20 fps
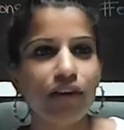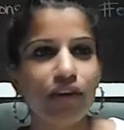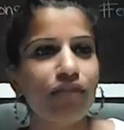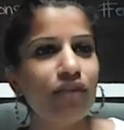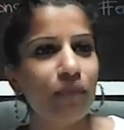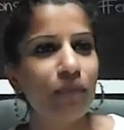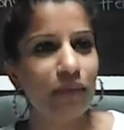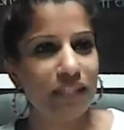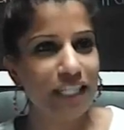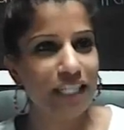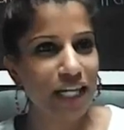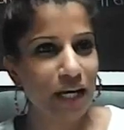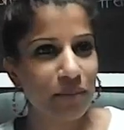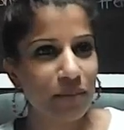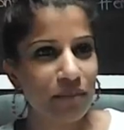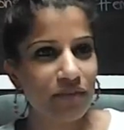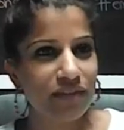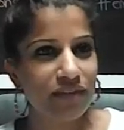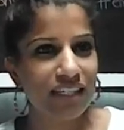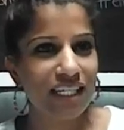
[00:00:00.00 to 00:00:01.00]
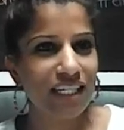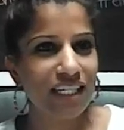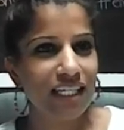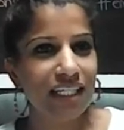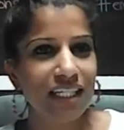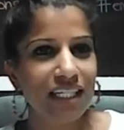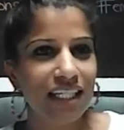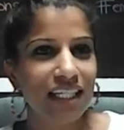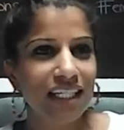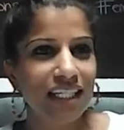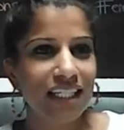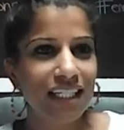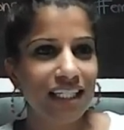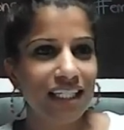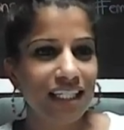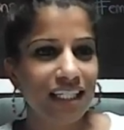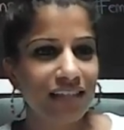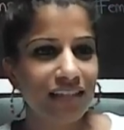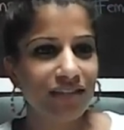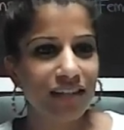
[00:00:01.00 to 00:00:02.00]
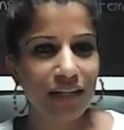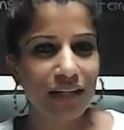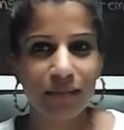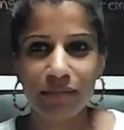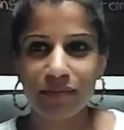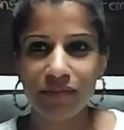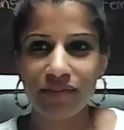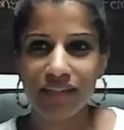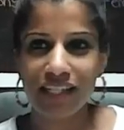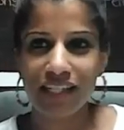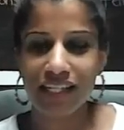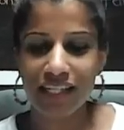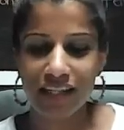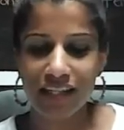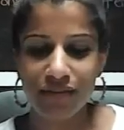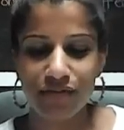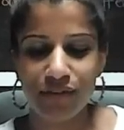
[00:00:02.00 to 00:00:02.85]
If you want a cup of tea, you can have a cup of tea.